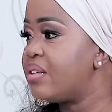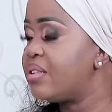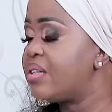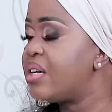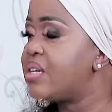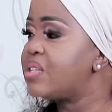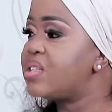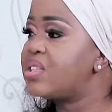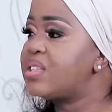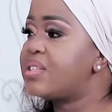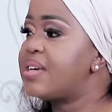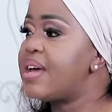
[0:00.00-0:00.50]

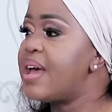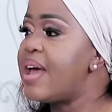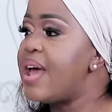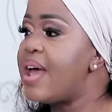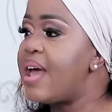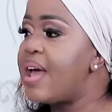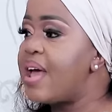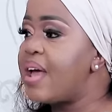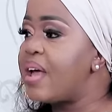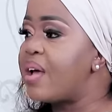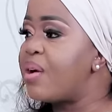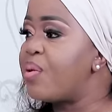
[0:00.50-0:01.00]
Just
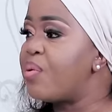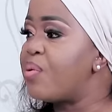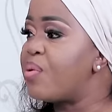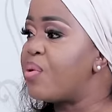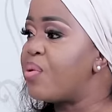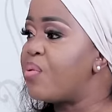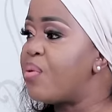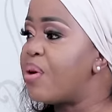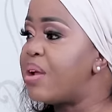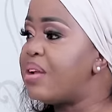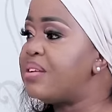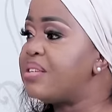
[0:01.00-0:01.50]
check or
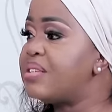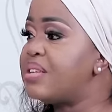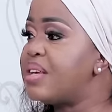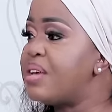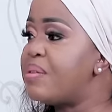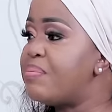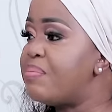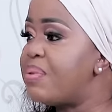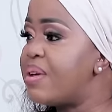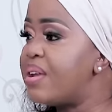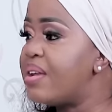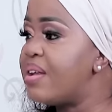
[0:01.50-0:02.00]
what is
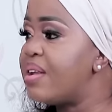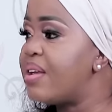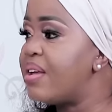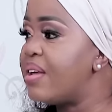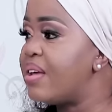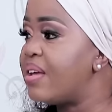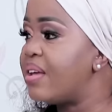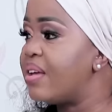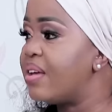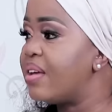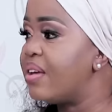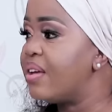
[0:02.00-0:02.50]

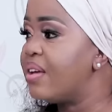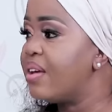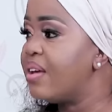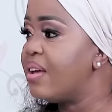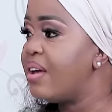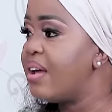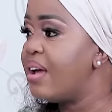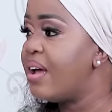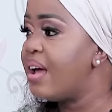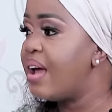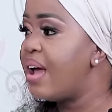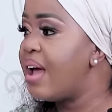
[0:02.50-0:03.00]
happening.
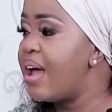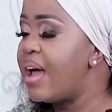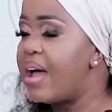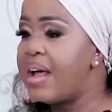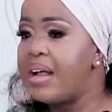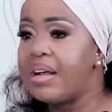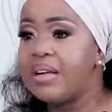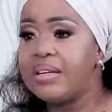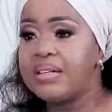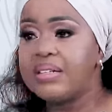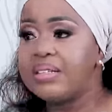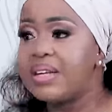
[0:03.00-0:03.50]

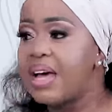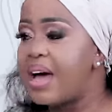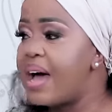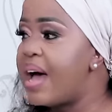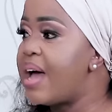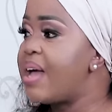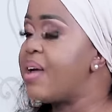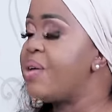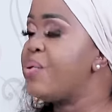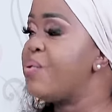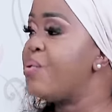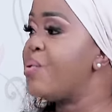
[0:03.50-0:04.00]
And
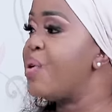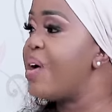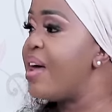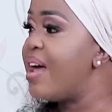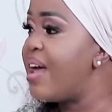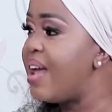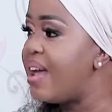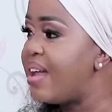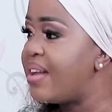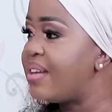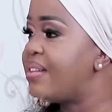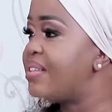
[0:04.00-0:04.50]
I
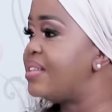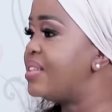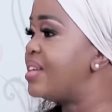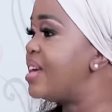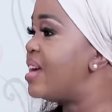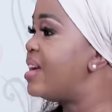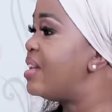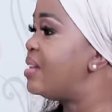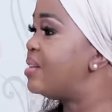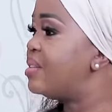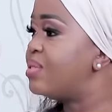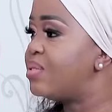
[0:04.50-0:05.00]
went
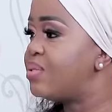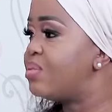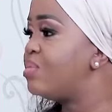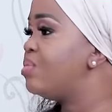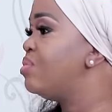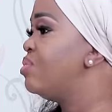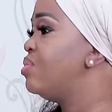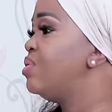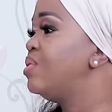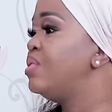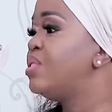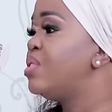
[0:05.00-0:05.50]
and
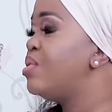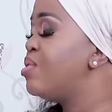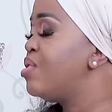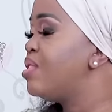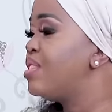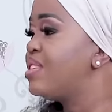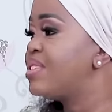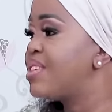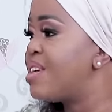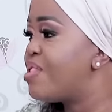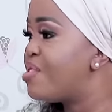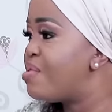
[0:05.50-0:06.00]
dilo
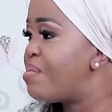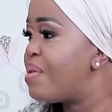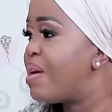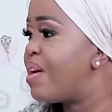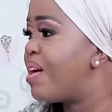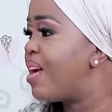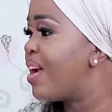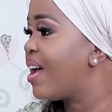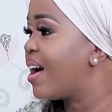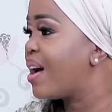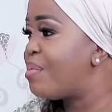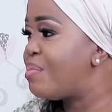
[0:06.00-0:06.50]
di sa no
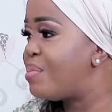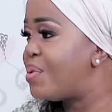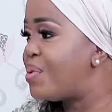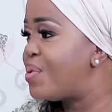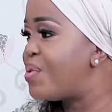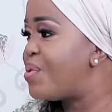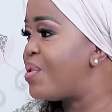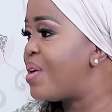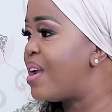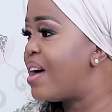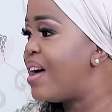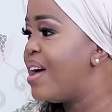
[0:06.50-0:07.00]
ba gana ka
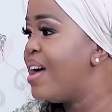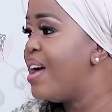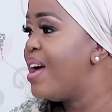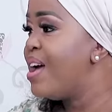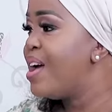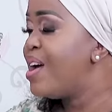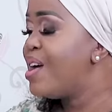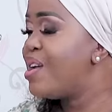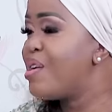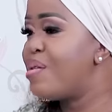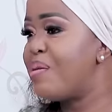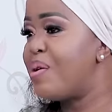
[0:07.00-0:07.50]
mogola
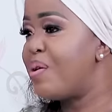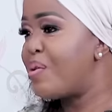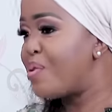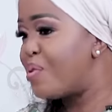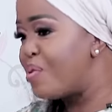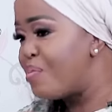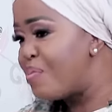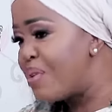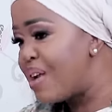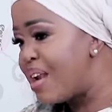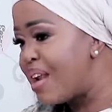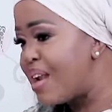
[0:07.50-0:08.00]
ino ba re
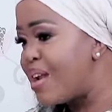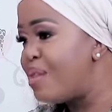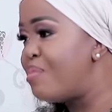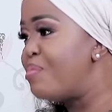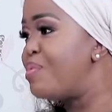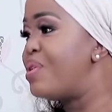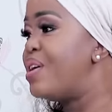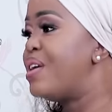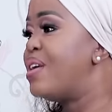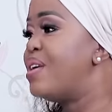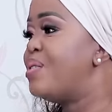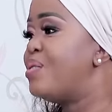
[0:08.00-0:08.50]
go bile le
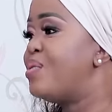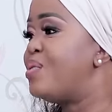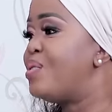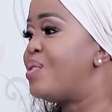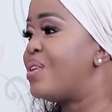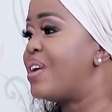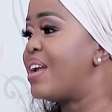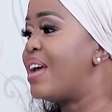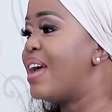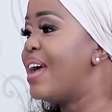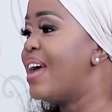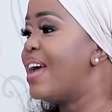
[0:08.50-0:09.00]
moele eng
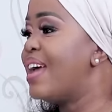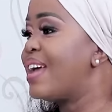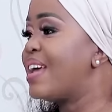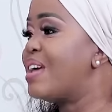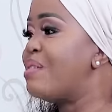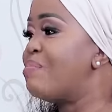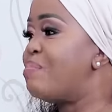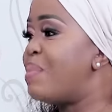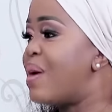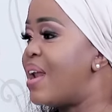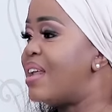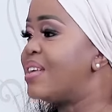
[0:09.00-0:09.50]
gore
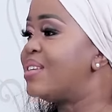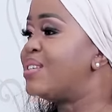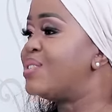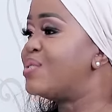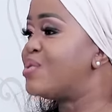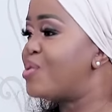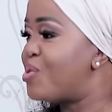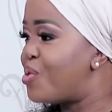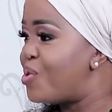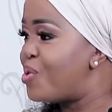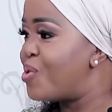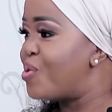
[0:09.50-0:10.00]
ke paletse
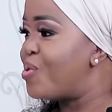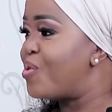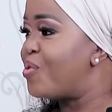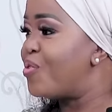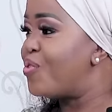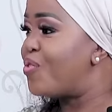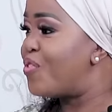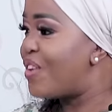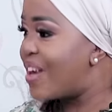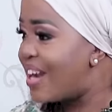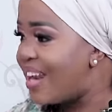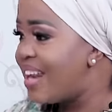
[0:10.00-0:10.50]
go
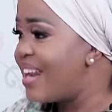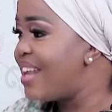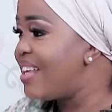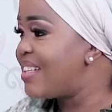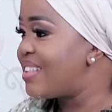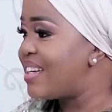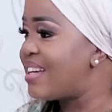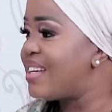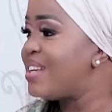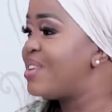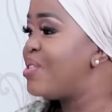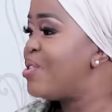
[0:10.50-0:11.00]

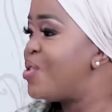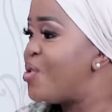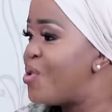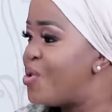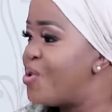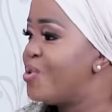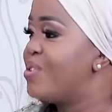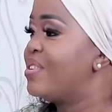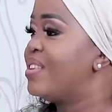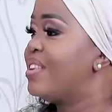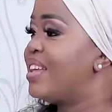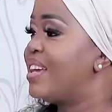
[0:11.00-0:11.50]
feleletse the
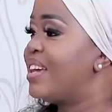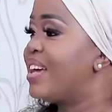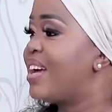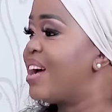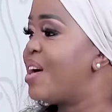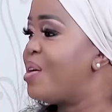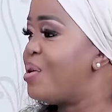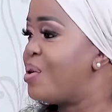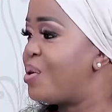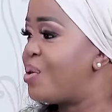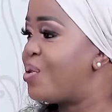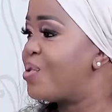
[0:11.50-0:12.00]
whole thing
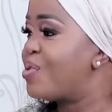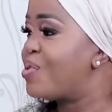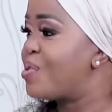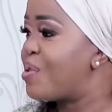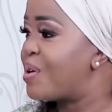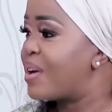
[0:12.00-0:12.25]
ka gore go